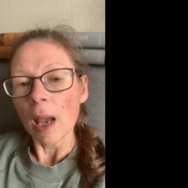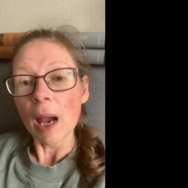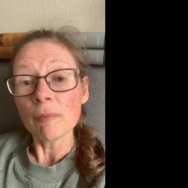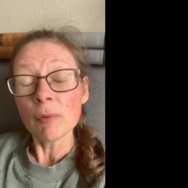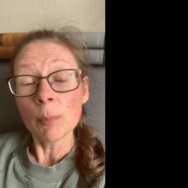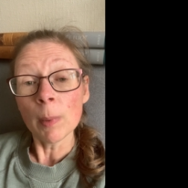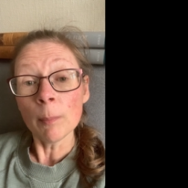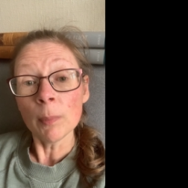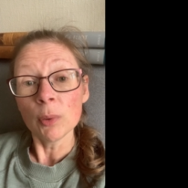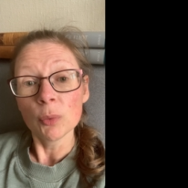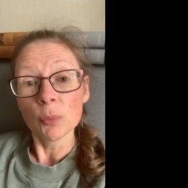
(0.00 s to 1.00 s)
I
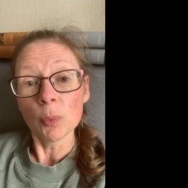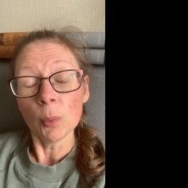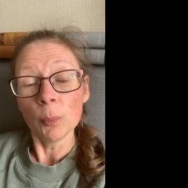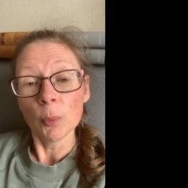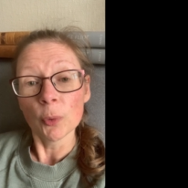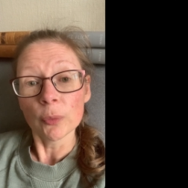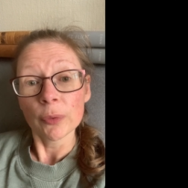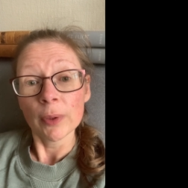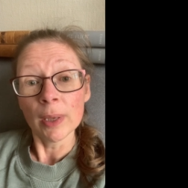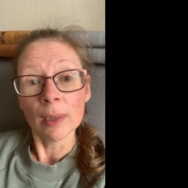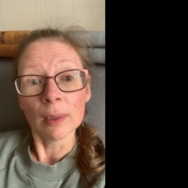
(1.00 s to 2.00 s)
remembered one more
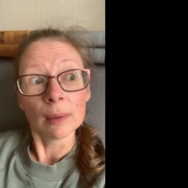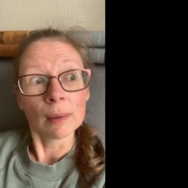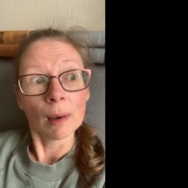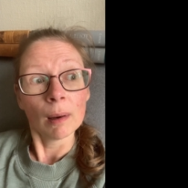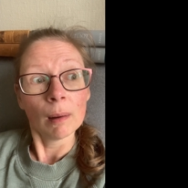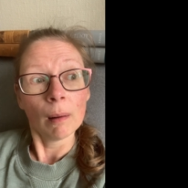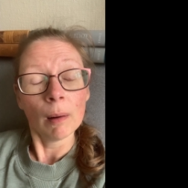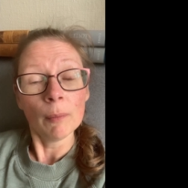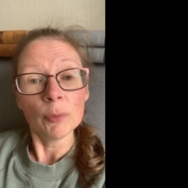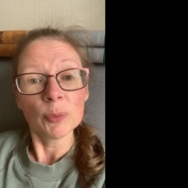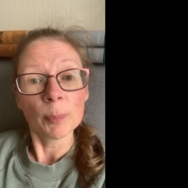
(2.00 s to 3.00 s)
thing I
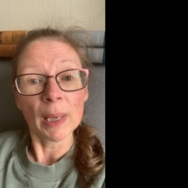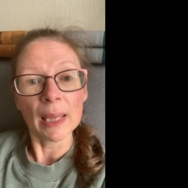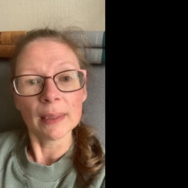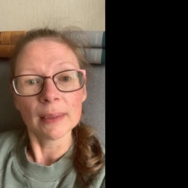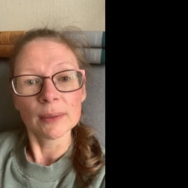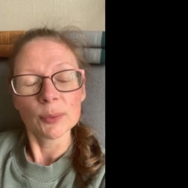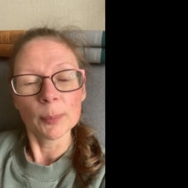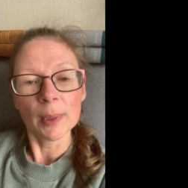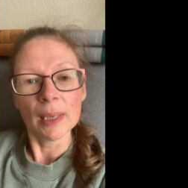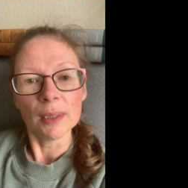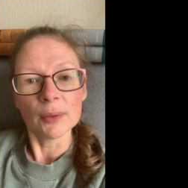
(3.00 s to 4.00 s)
was planning to
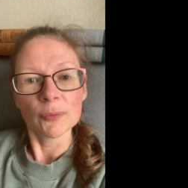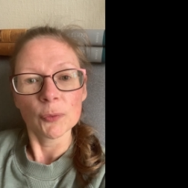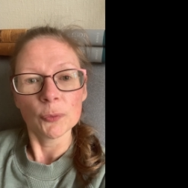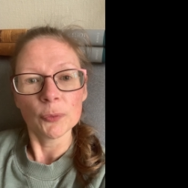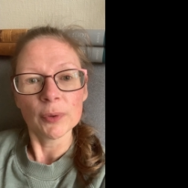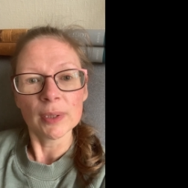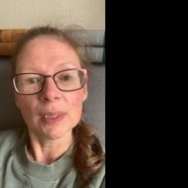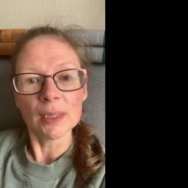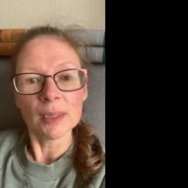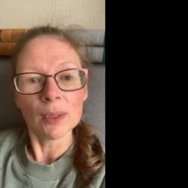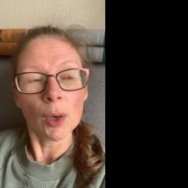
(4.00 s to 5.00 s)
make for
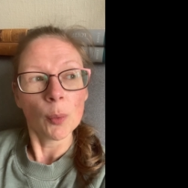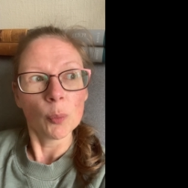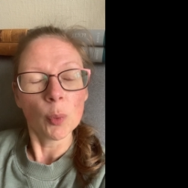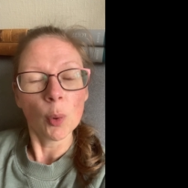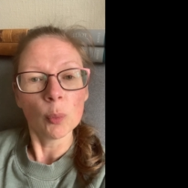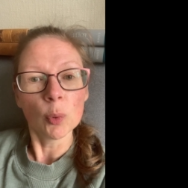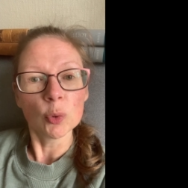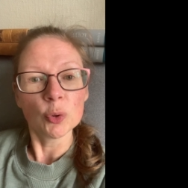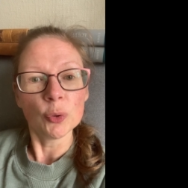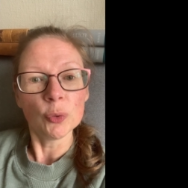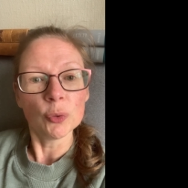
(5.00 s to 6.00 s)
the World War
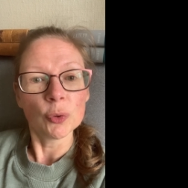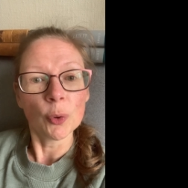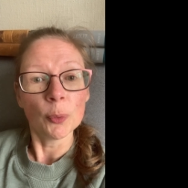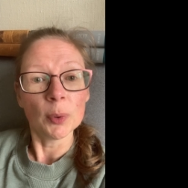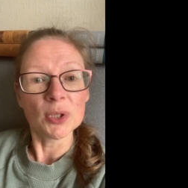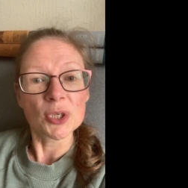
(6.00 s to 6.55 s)
Two sewing